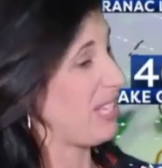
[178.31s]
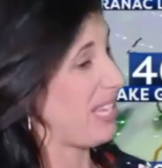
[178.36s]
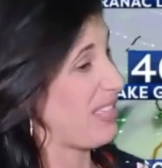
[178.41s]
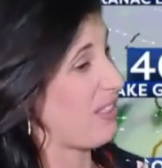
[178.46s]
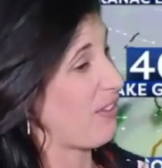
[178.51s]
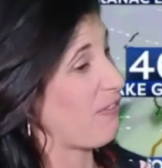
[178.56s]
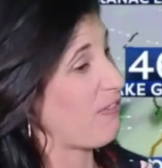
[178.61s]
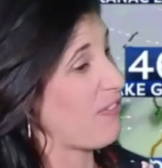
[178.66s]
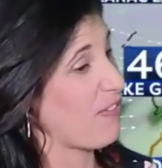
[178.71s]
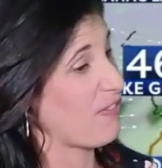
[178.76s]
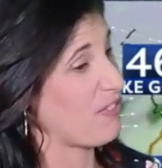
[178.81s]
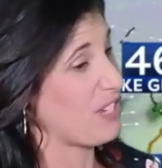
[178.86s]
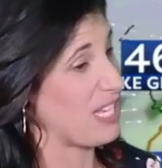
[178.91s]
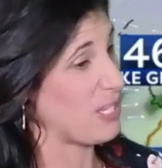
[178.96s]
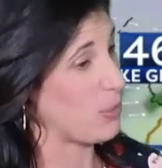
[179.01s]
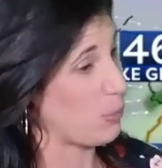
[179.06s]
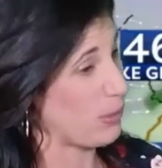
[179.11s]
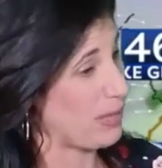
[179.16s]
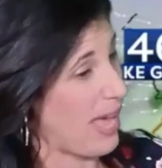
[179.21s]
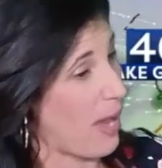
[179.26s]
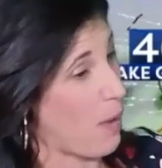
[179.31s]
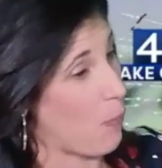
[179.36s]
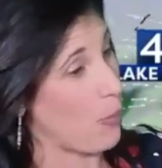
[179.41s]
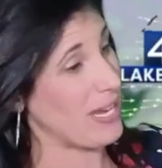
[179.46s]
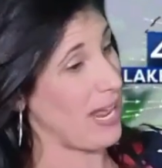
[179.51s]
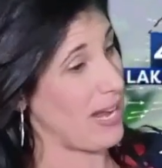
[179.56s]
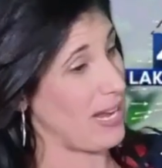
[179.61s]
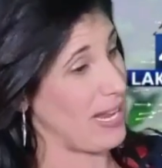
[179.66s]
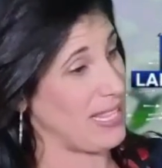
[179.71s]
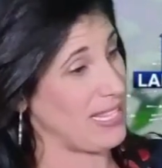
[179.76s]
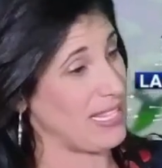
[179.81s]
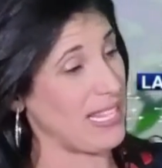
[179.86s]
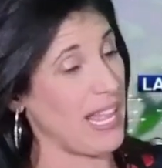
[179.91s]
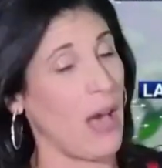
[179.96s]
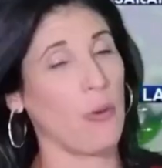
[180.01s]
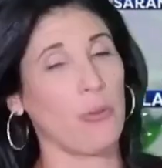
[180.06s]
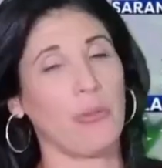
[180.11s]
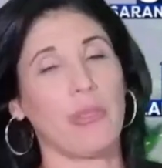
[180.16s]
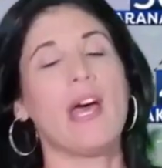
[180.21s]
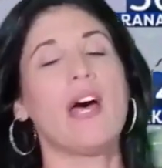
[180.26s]
in the 50s with that wind out of the
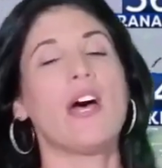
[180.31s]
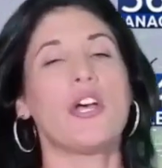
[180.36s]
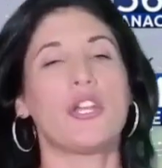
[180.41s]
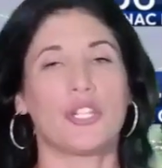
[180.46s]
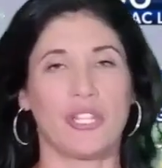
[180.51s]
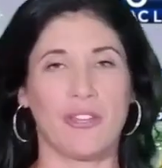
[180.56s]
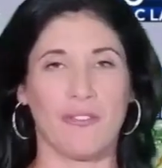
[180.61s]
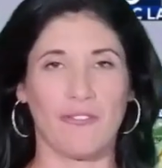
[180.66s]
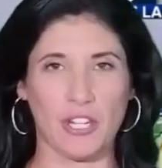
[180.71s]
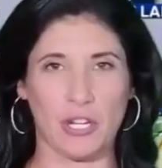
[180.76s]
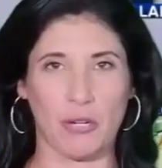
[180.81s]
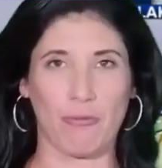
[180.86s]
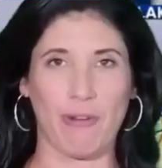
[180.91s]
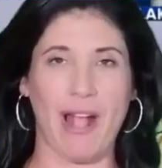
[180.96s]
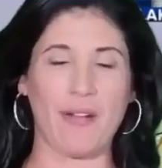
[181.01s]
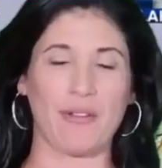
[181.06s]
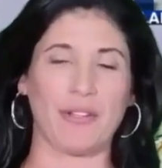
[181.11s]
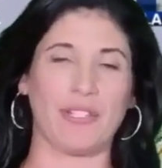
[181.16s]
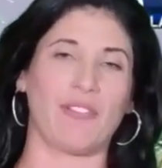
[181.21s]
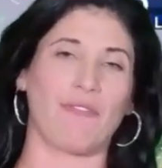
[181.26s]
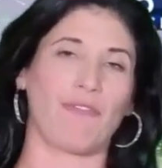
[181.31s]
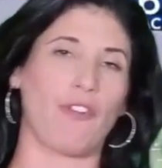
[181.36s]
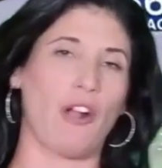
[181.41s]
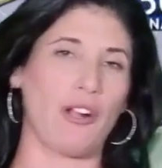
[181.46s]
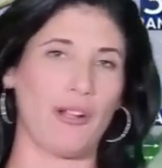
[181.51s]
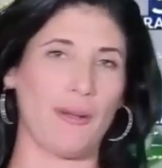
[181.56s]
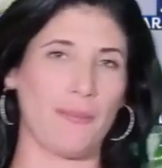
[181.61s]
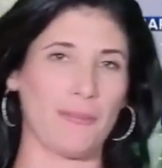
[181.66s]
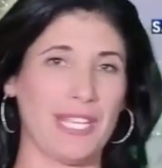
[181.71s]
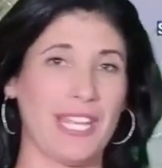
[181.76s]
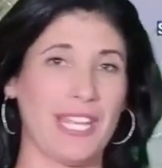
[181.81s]
south shifting around as the front comes